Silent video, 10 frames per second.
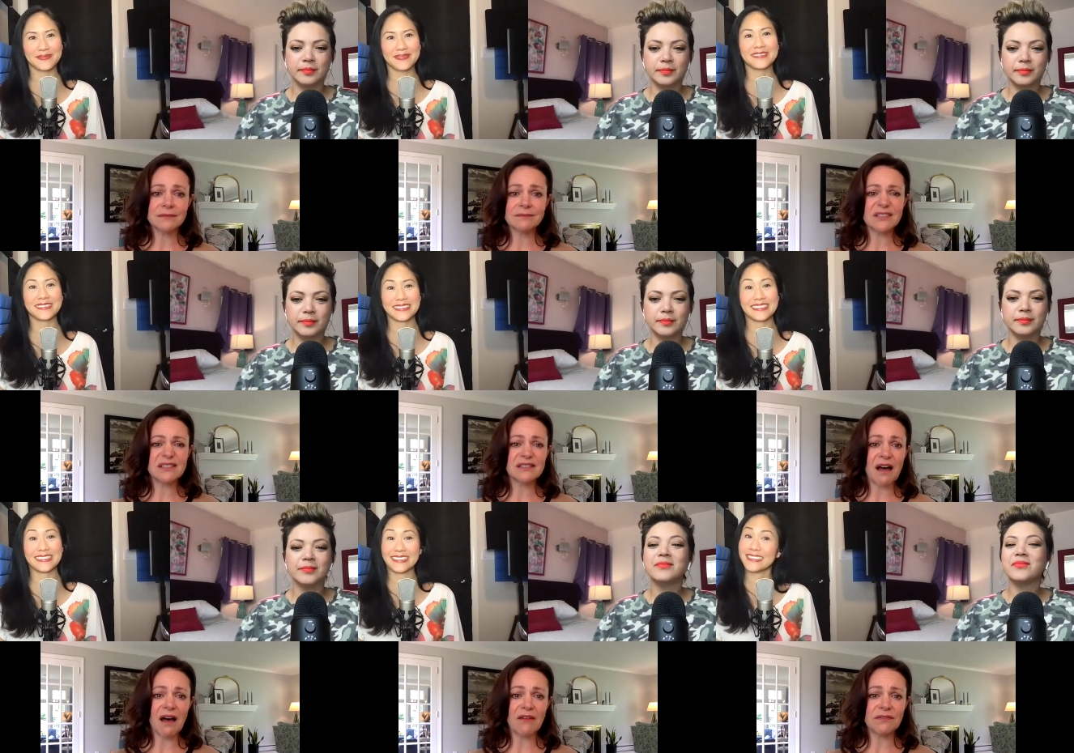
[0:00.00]

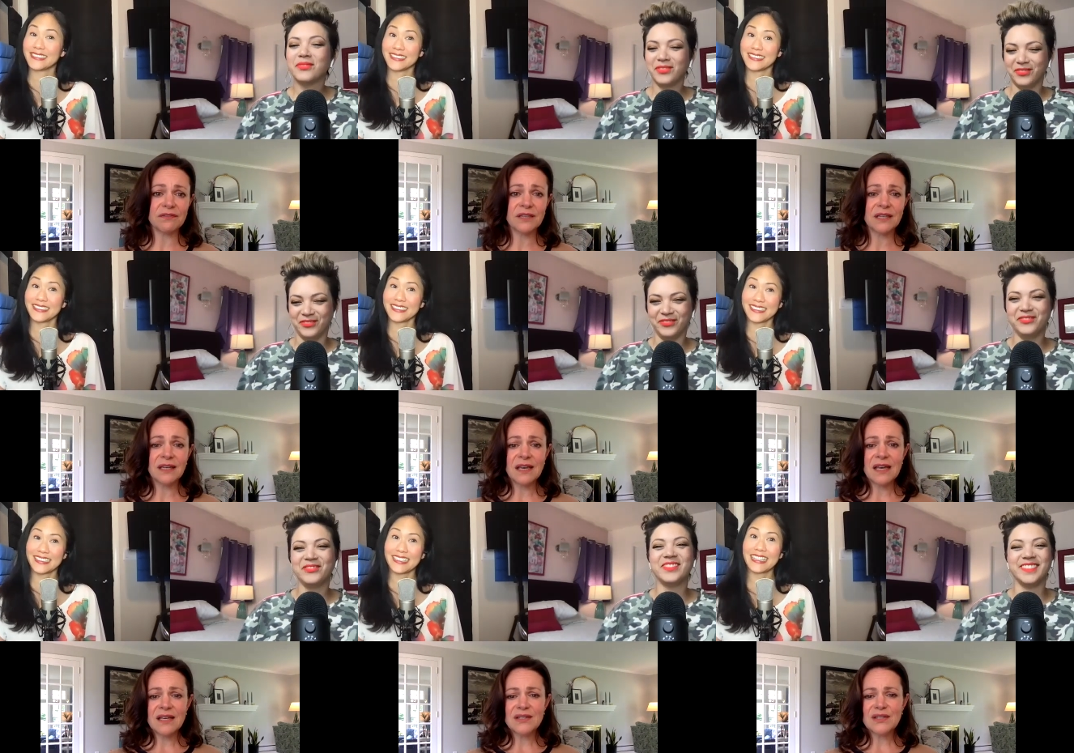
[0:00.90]
Speaker 1: stuff.
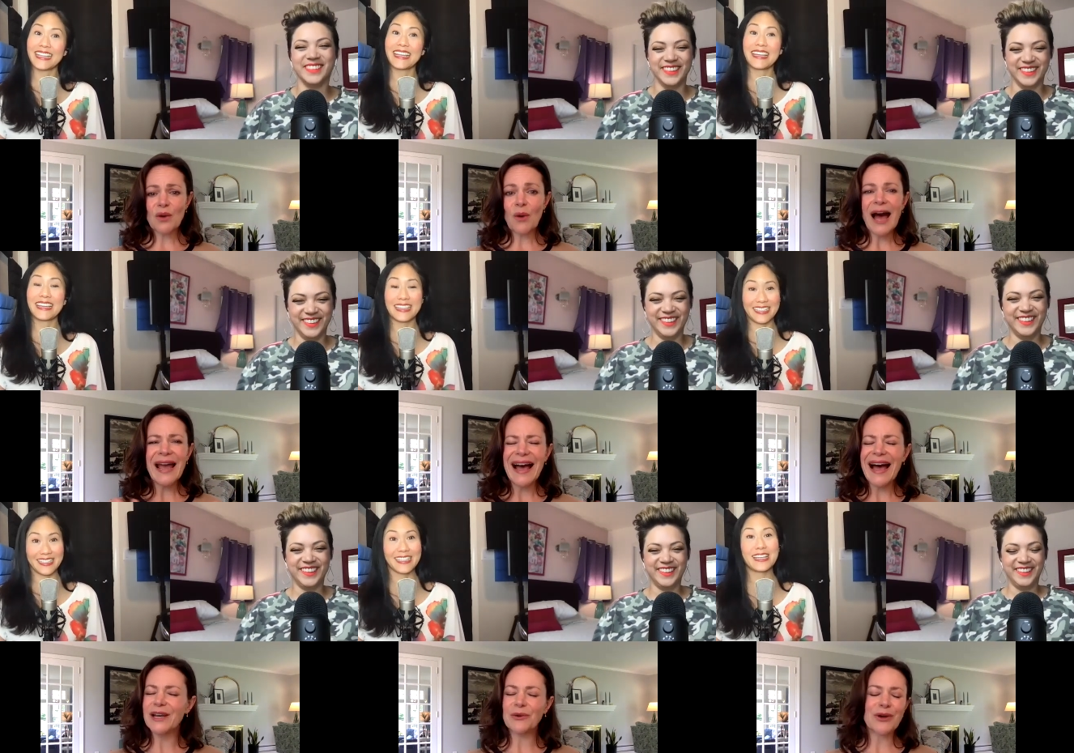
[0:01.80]
Mm-hmm. so I,
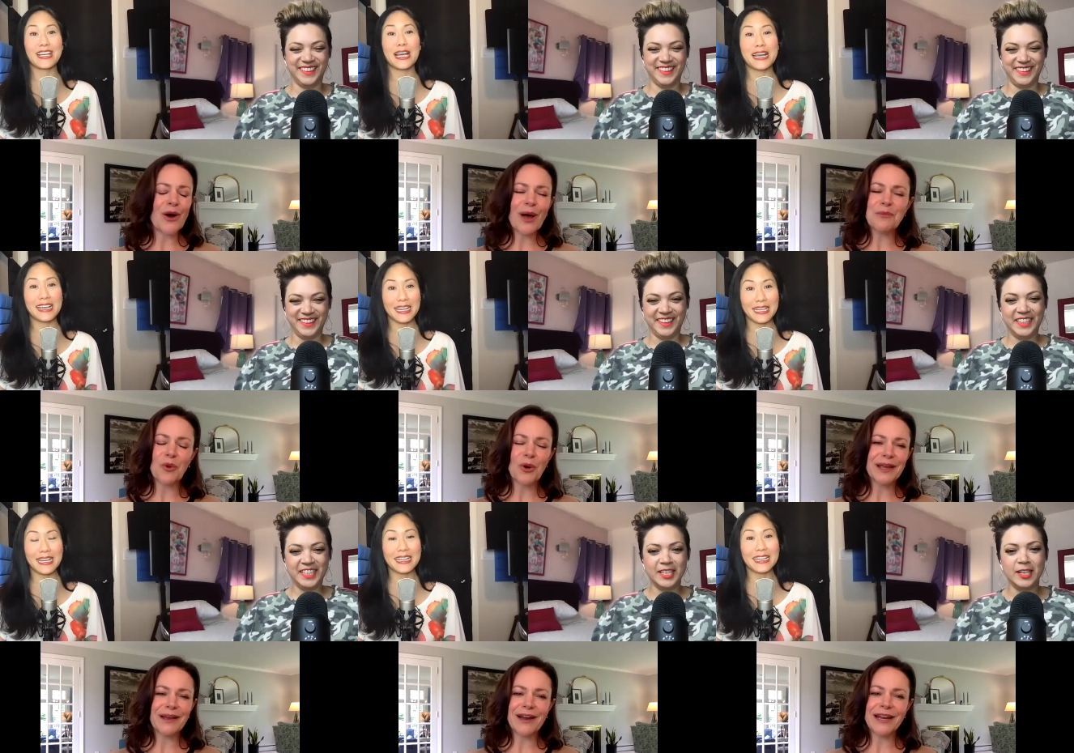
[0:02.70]
I don't know. I'm
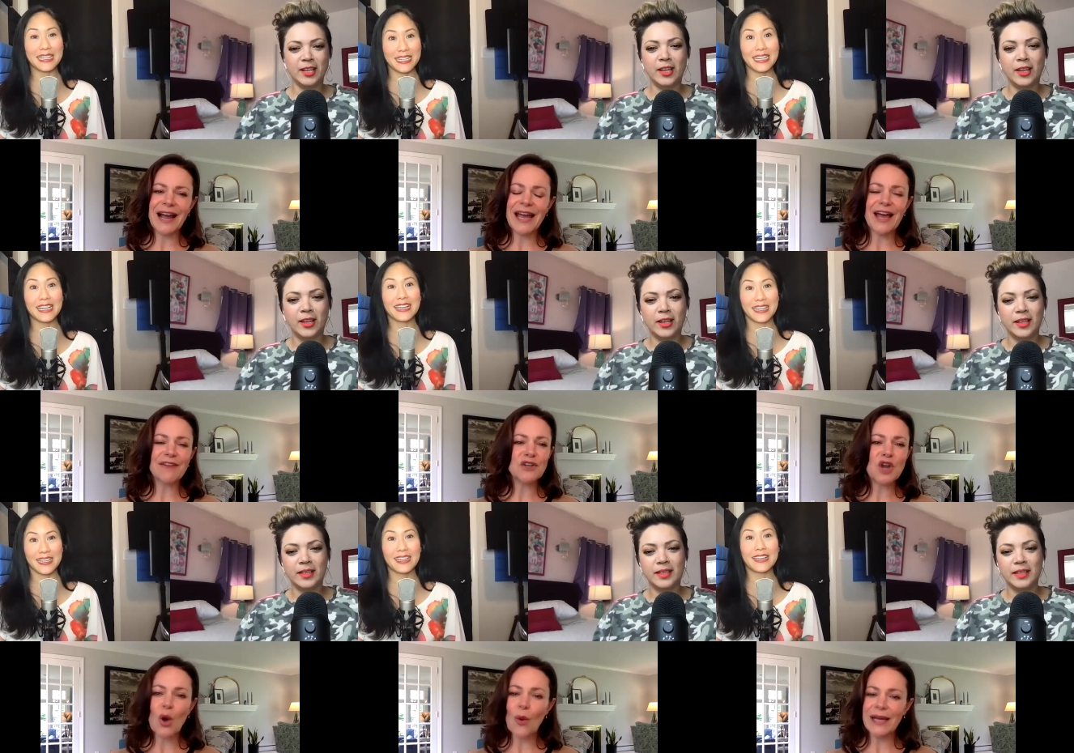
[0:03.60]
working on it. I have
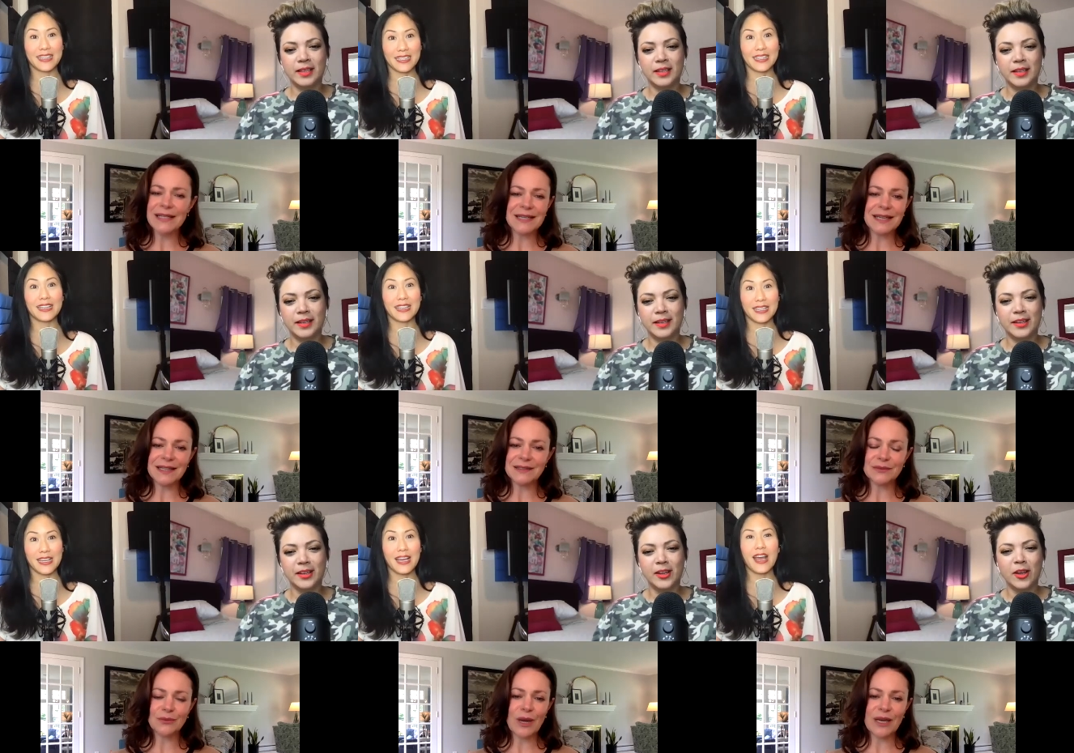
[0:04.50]
no idea
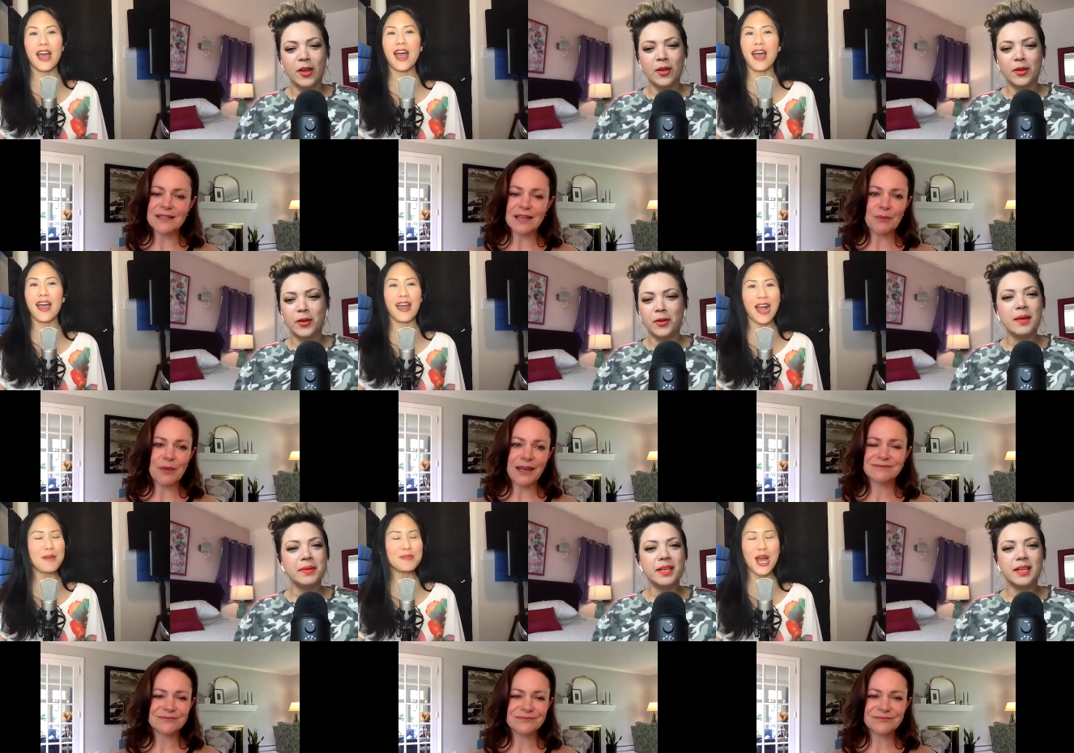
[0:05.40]
what it's going to be.
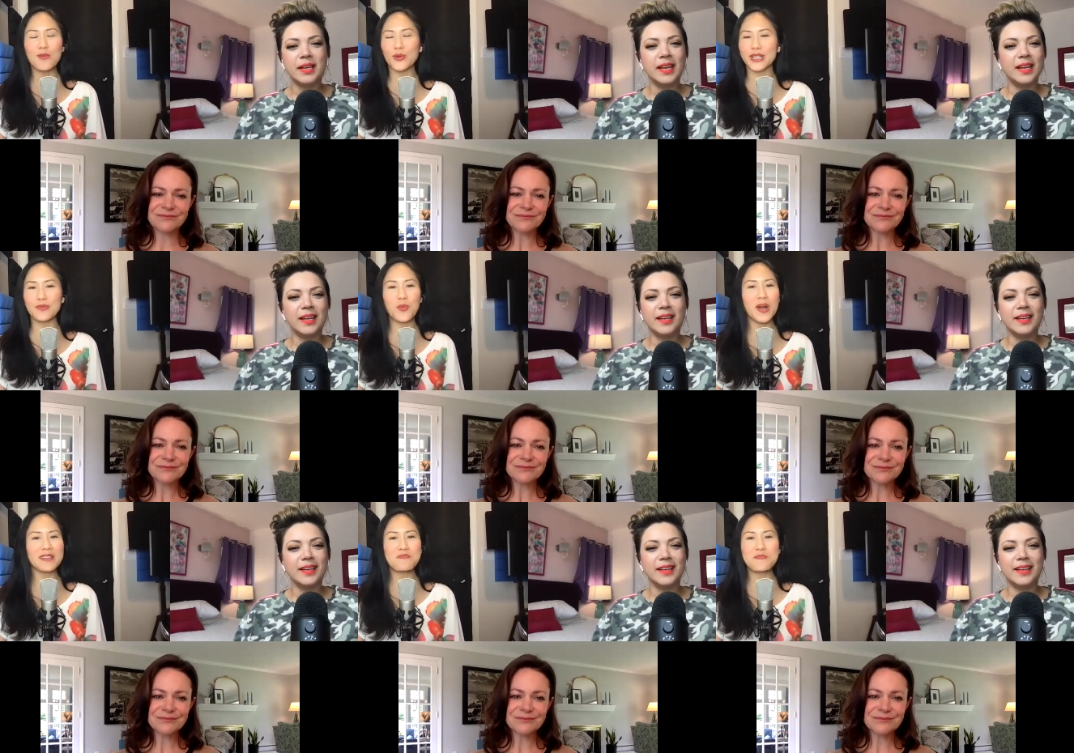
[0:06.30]
Speaker 2: I'm not worried
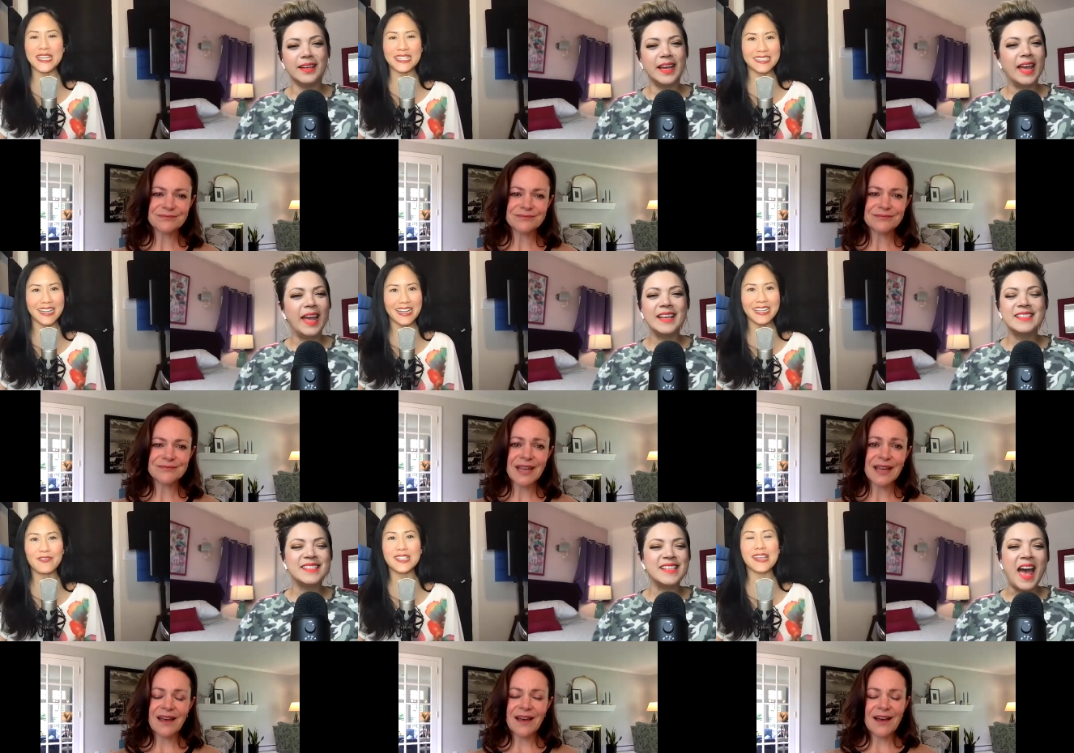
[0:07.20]
one bit
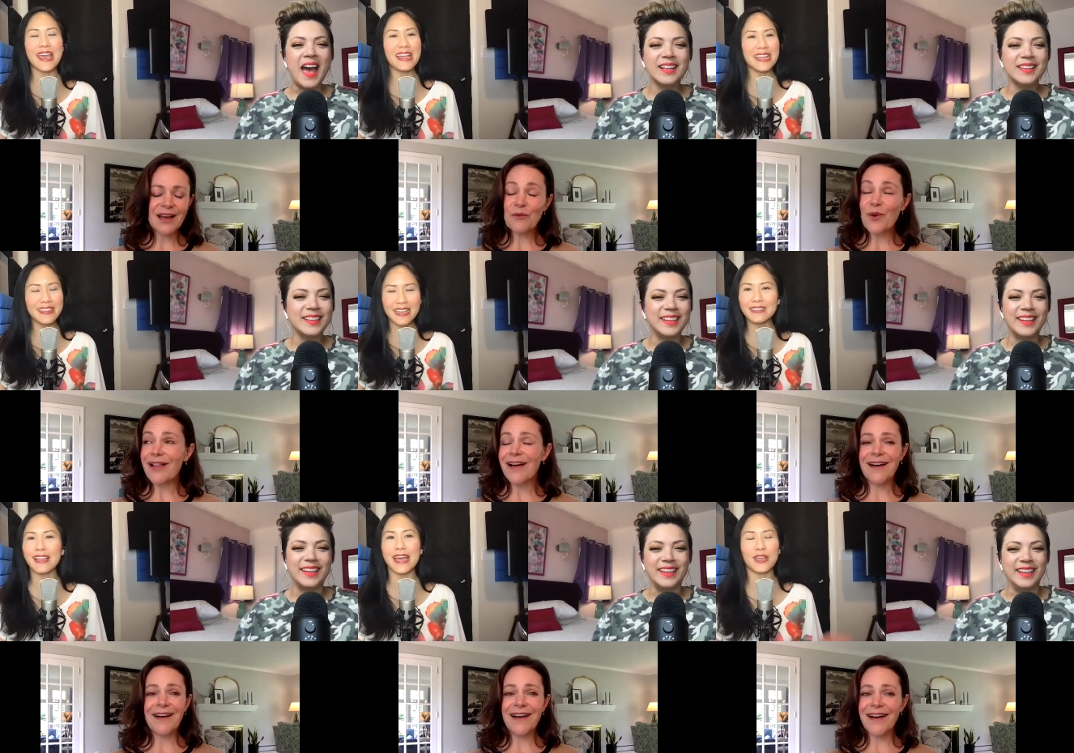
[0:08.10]

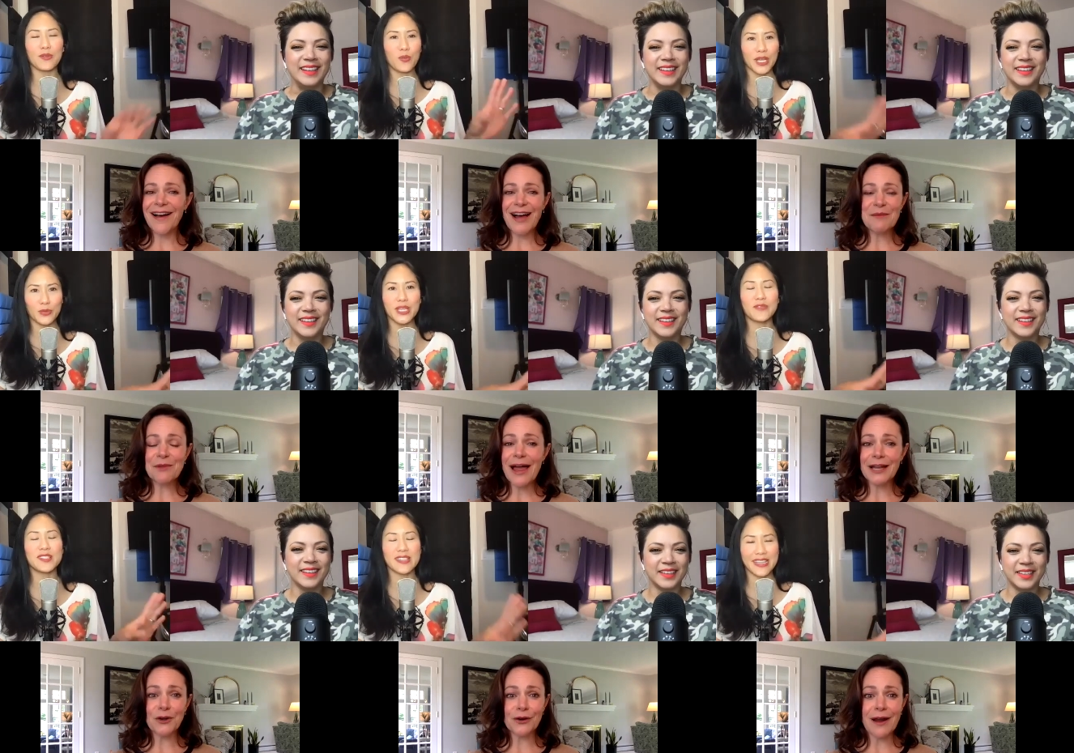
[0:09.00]
exactly. Like I'm
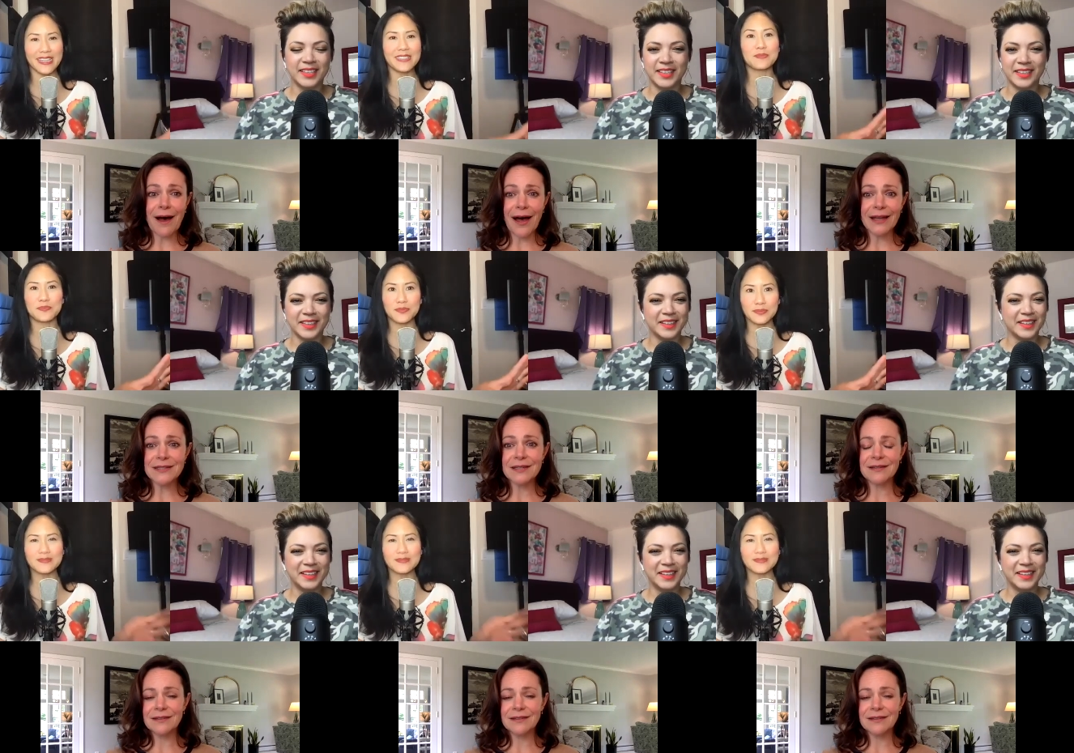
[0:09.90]
glad you're not.